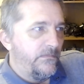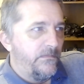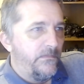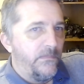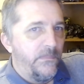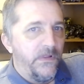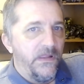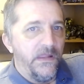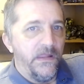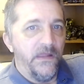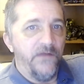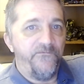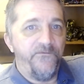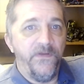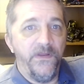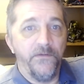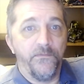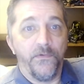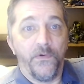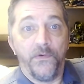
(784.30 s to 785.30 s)
If he
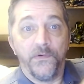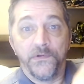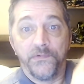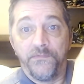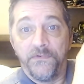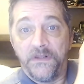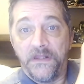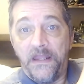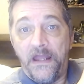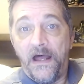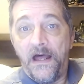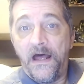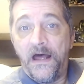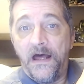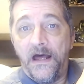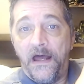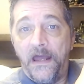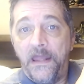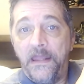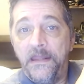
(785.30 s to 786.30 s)
rolls really
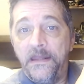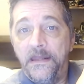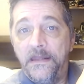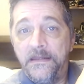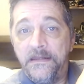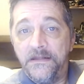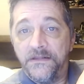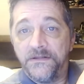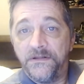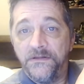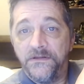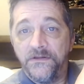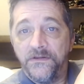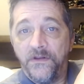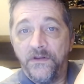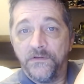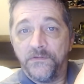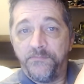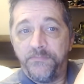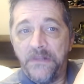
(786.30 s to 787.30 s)
high and gets into
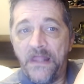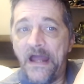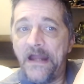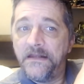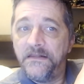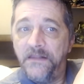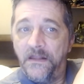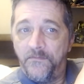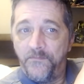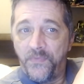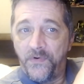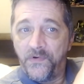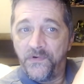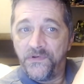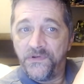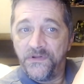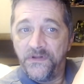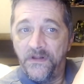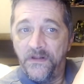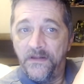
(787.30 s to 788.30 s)
those black numbers,
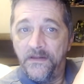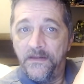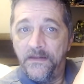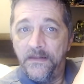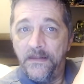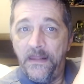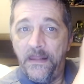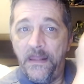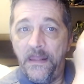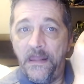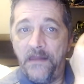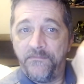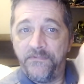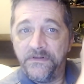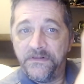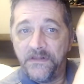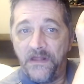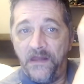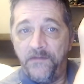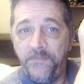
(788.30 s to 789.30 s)
every
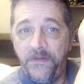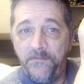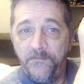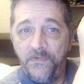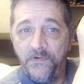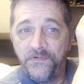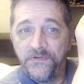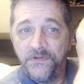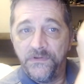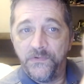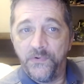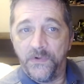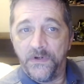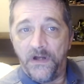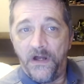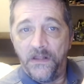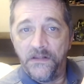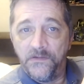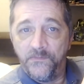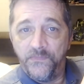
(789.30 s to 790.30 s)
time he moves into a
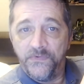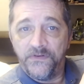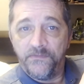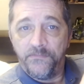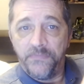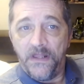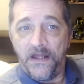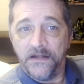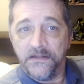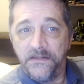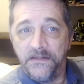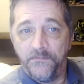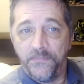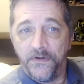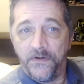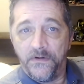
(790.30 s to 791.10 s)
column with a black number,